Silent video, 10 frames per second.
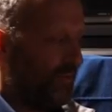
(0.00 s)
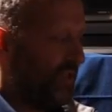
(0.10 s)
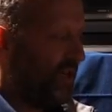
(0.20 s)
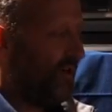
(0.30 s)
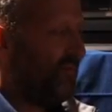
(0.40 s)

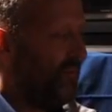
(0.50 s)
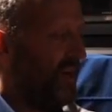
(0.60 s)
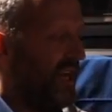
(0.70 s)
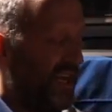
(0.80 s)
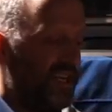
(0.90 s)
up top,
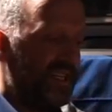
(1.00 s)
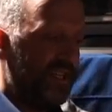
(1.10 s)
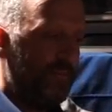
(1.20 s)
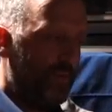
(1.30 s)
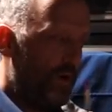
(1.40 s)
but I could
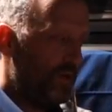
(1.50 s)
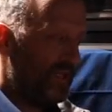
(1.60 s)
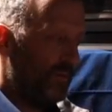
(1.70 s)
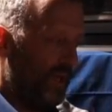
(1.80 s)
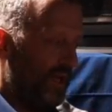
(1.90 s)
see
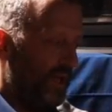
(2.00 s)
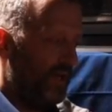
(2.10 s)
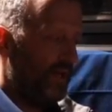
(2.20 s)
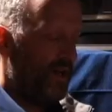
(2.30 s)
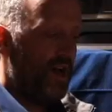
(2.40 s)
possibly
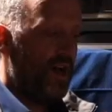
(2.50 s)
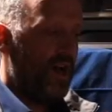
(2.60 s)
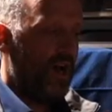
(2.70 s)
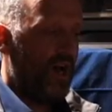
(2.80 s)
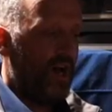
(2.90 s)

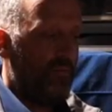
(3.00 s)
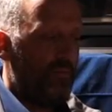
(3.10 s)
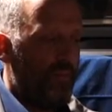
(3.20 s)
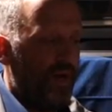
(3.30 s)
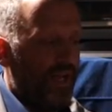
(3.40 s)

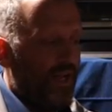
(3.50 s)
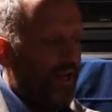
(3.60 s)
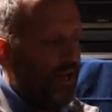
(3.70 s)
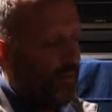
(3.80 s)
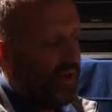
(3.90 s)
um, putting
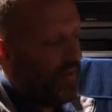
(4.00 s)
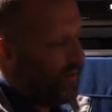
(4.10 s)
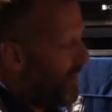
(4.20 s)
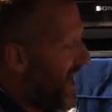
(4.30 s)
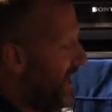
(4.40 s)
in a little bit
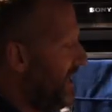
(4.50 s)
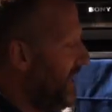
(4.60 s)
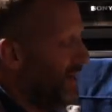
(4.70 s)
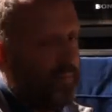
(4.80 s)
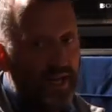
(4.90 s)
of the
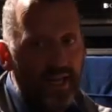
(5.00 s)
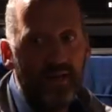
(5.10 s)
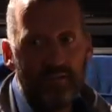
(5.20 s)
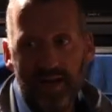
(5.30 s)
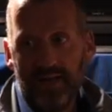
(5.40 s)
patterning, but
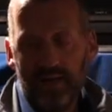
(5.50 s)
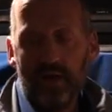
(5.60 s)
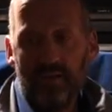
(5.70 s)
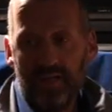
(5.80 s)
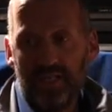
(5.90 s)
in a red
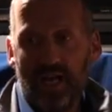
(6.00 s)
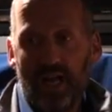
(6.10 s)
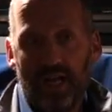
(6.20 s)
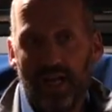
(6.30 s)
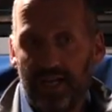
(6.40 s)
and orange
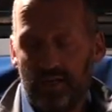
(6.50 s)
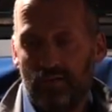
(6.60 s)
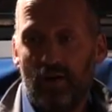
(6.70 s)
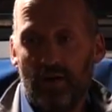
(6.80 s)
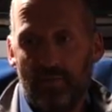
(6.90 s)
color
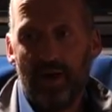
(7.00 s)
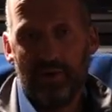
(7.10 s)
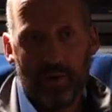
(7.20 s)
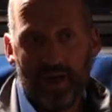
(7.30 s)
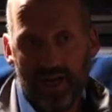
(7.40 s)
later on
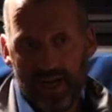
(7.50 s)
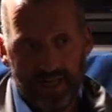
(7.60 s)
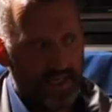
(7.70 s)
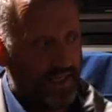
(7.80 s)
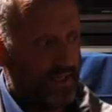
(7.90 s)
might be quite a
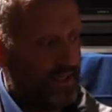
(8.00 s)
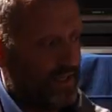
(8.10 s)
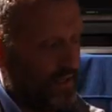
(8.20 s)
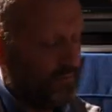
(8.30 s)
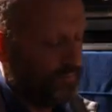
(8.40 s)
nice thing
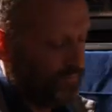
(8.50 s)
to do.